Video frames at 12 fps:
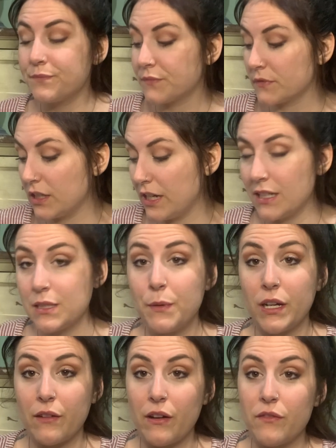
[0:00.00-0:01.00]
The next
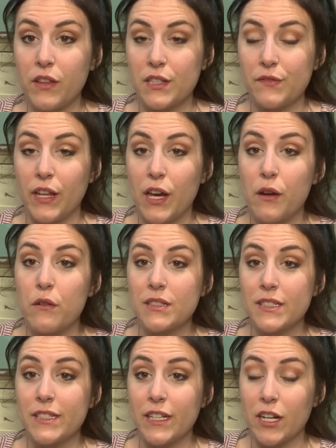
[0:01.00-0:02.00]
book I read for this video was
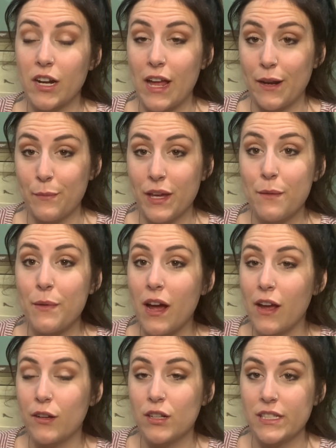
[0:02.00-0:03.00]
Dear Enemy
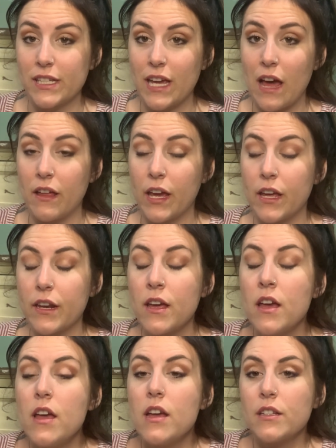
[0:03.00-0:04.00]
by Kristen Callahan.
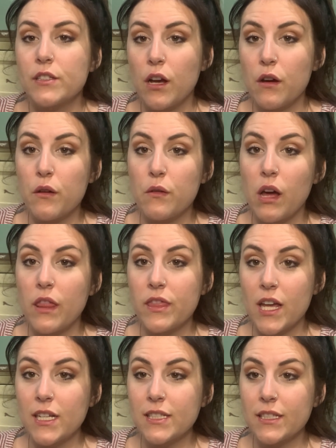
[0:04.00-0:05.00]
So
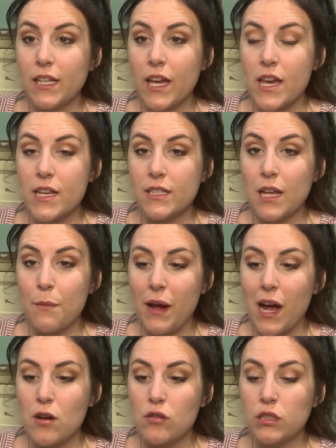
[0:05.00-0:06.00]
this is
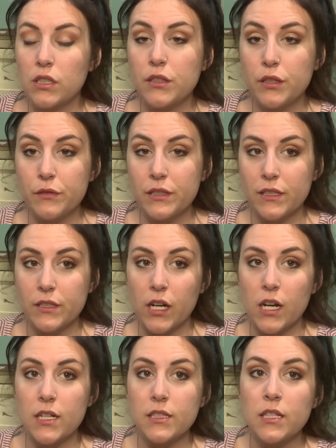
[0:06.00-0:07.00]
about 2
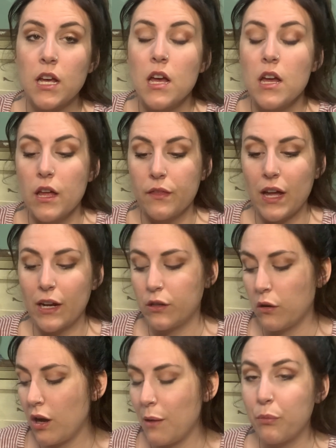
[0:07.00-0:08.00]
sisters that
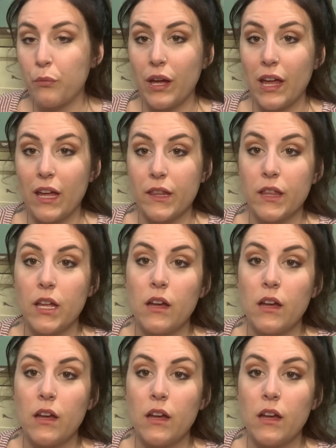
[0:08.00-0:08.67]
grow up with